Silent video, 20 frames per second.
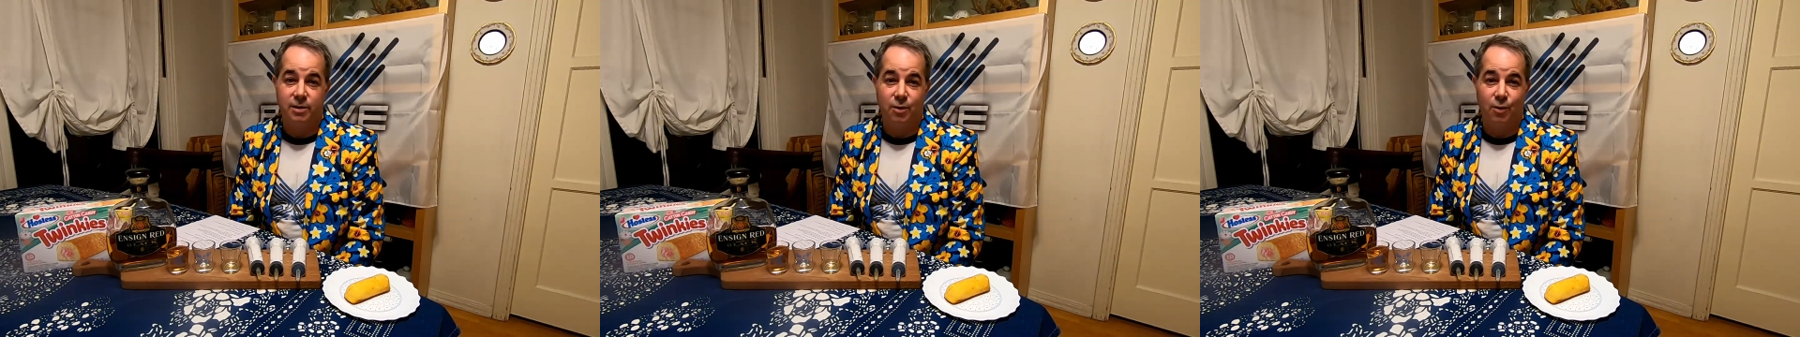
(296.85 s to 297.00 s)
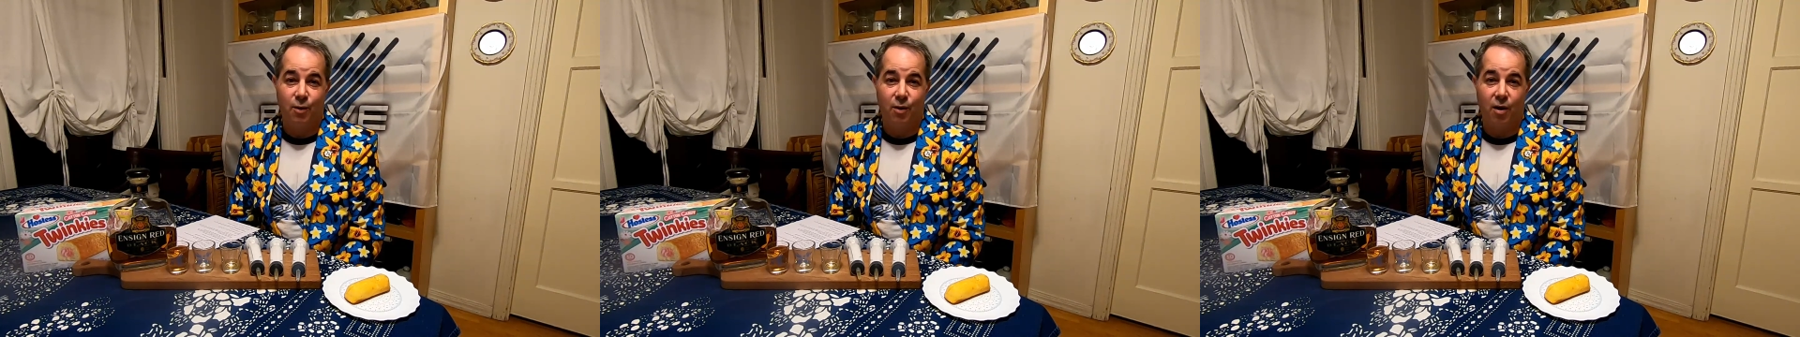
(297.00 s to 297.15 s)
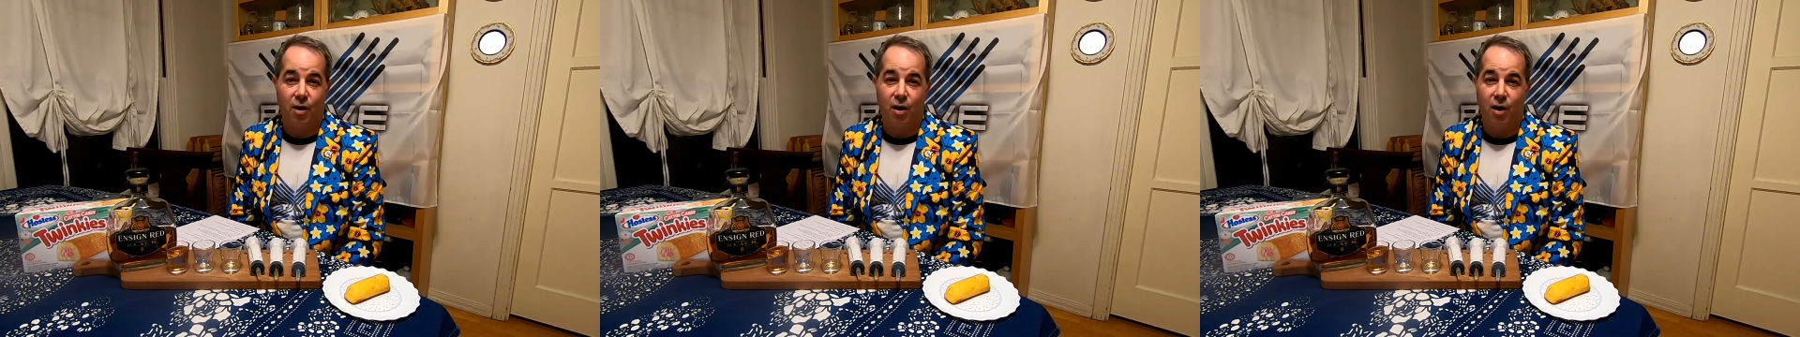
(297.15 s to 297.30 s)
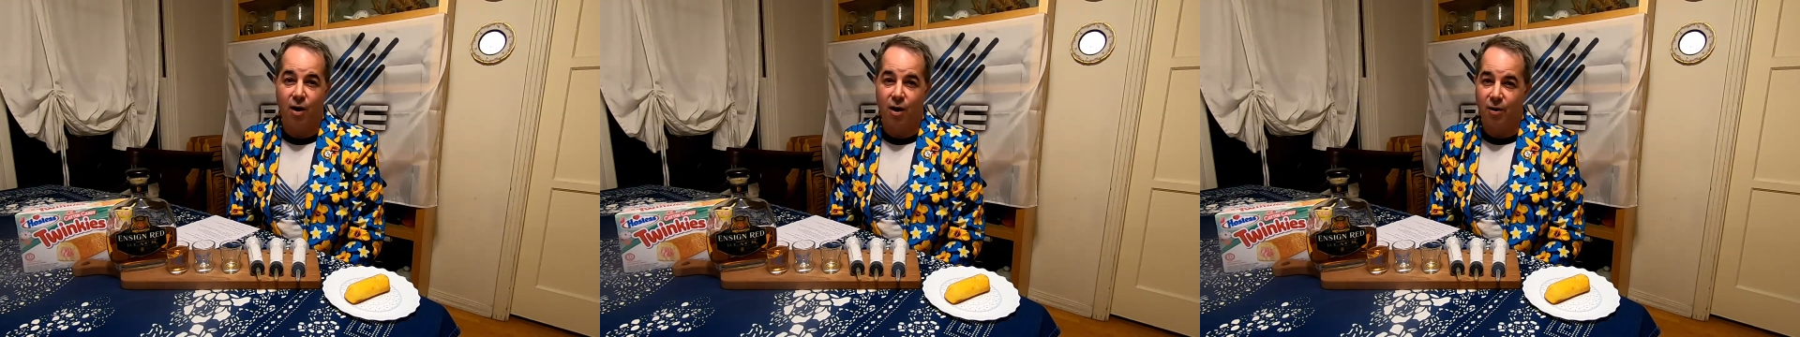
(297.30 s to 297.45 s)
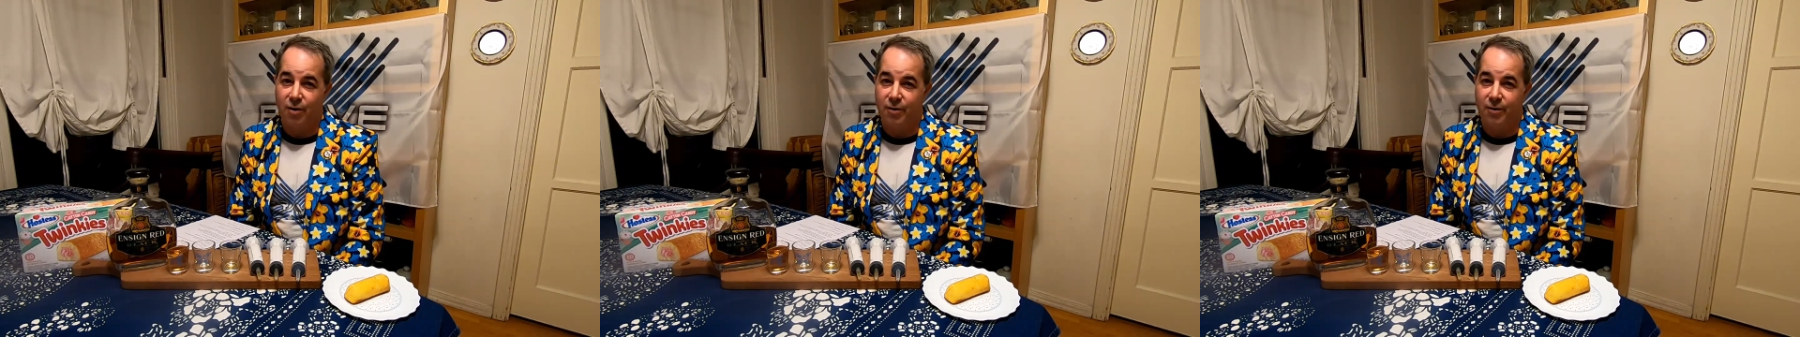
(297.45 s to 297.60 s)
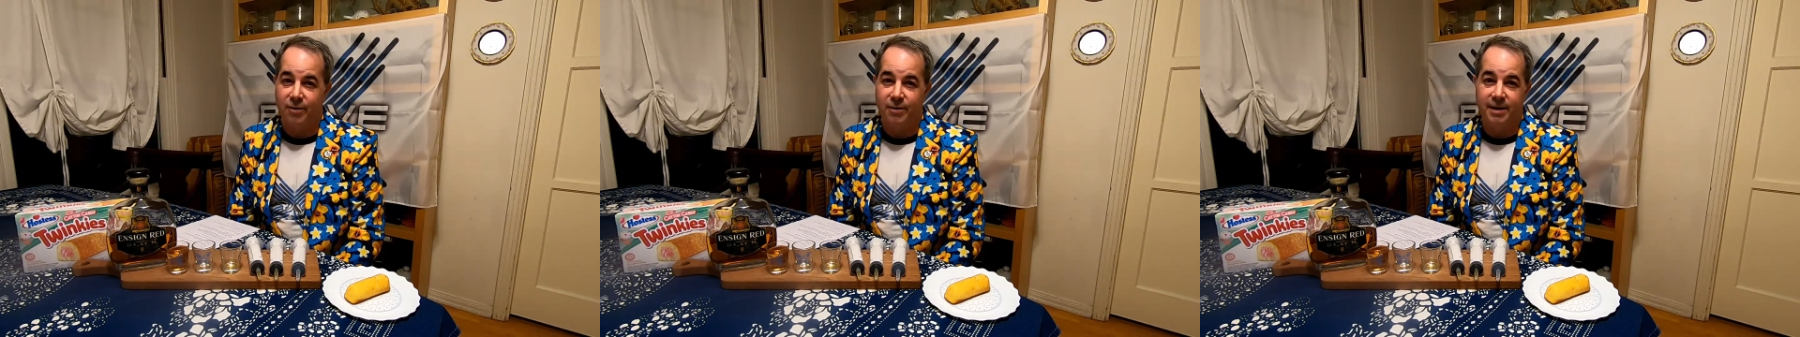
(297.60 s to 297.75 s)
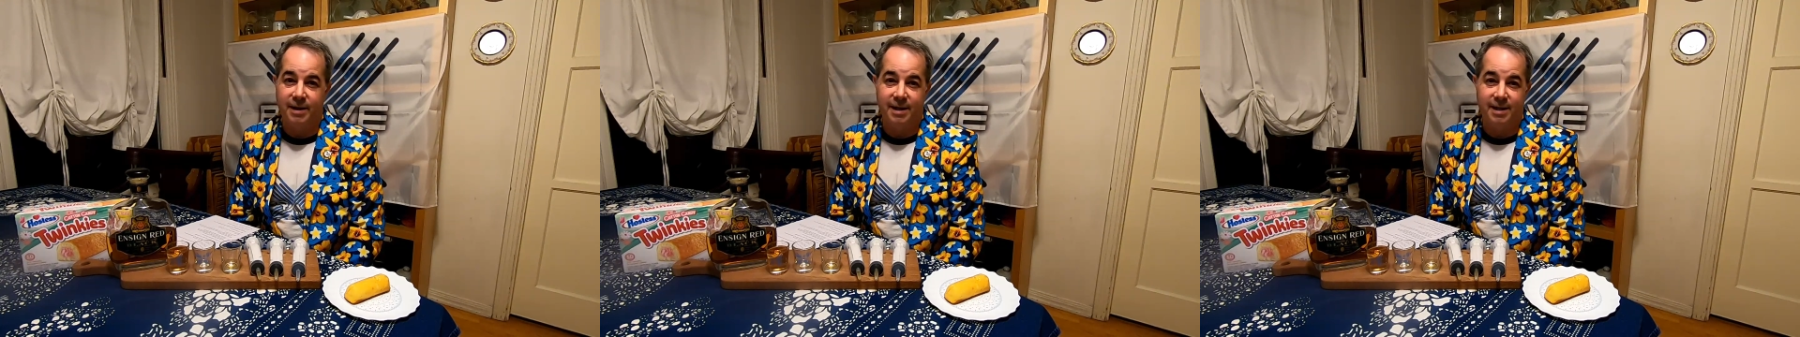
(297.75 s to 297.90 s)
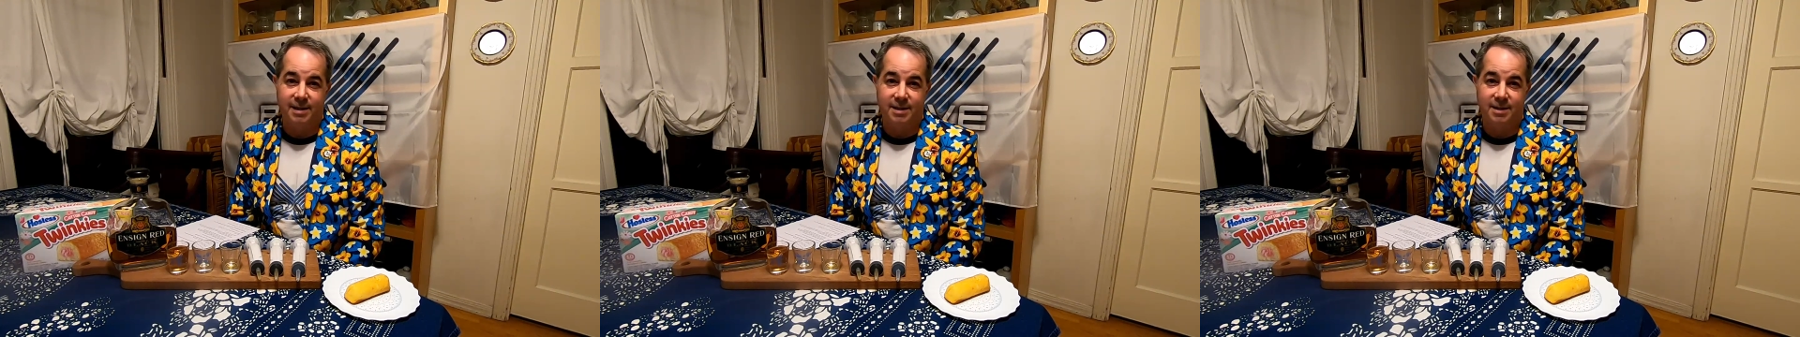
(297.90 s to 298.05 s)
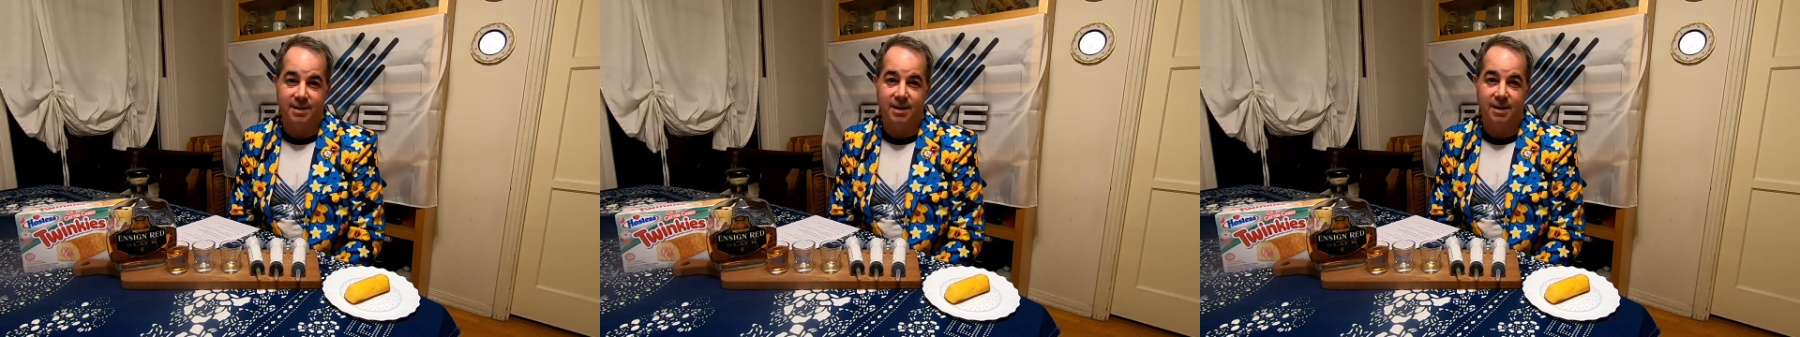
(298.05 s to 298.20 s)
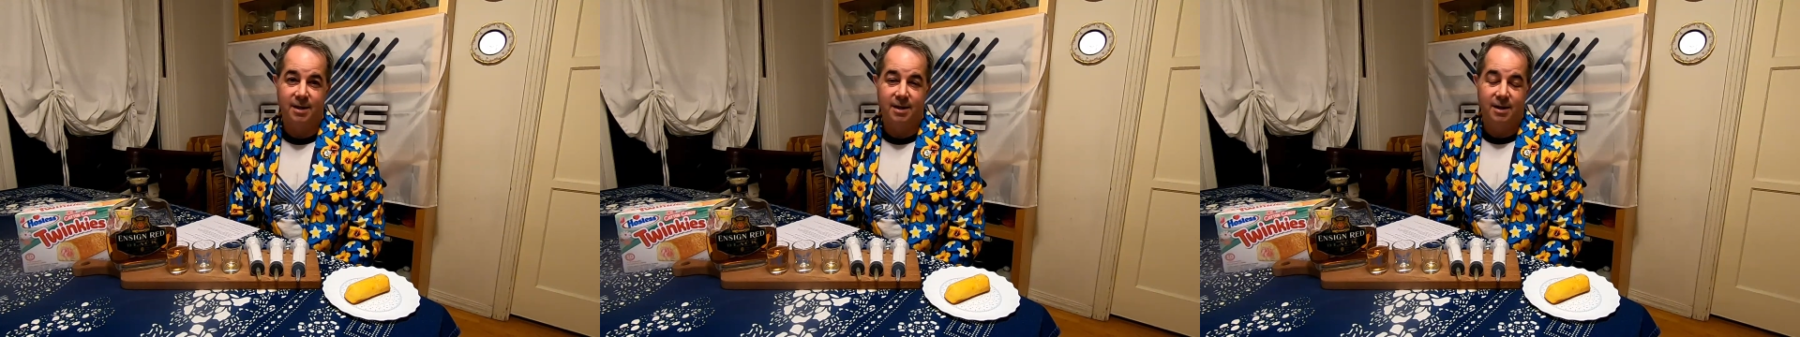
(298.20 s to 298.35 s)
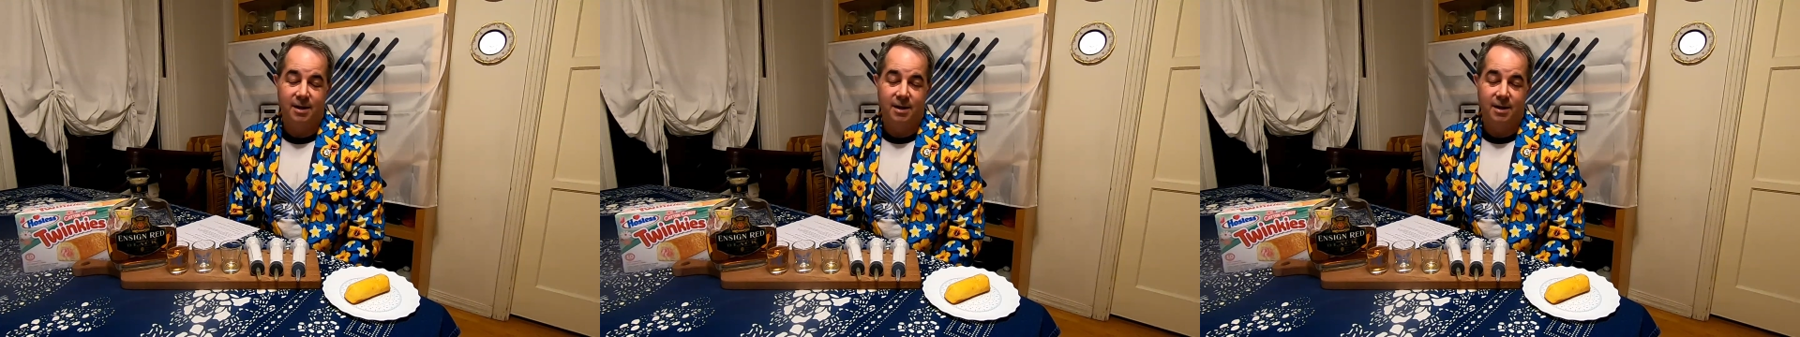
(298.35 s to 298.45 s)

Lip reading: your hard-earned ISK